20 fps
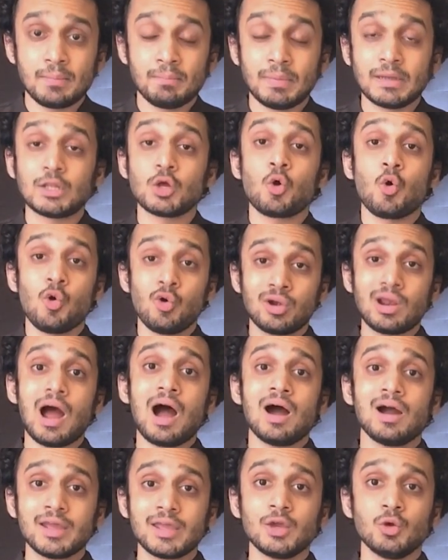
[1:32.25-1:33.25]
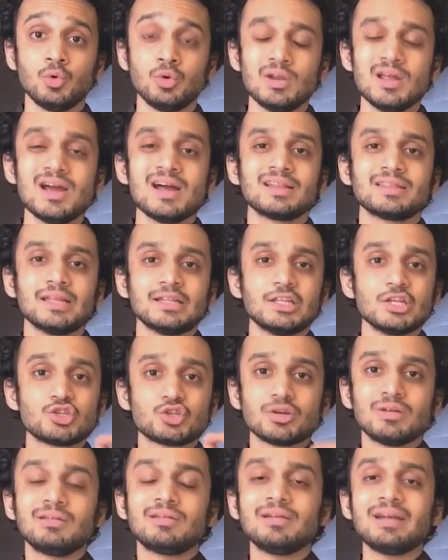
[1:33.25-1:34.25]
but the court argued that the
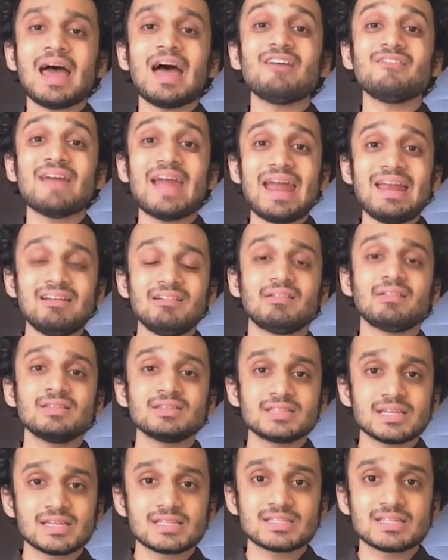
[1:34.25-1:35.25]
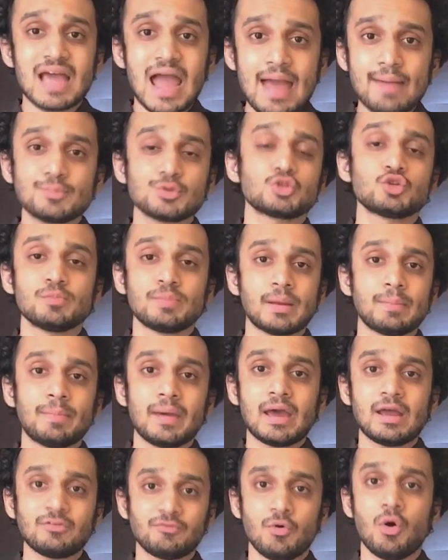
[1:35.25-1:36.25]
children have entrance exams to
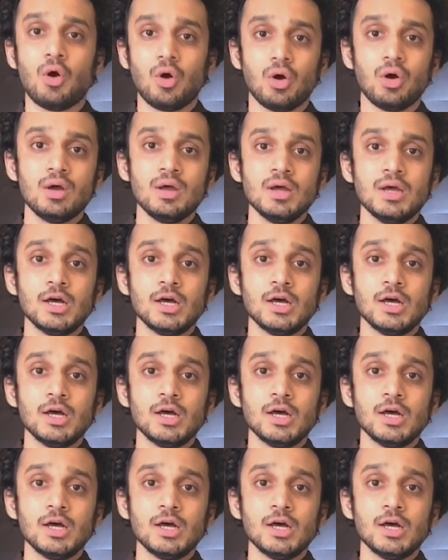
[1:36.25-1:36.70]
prepare for.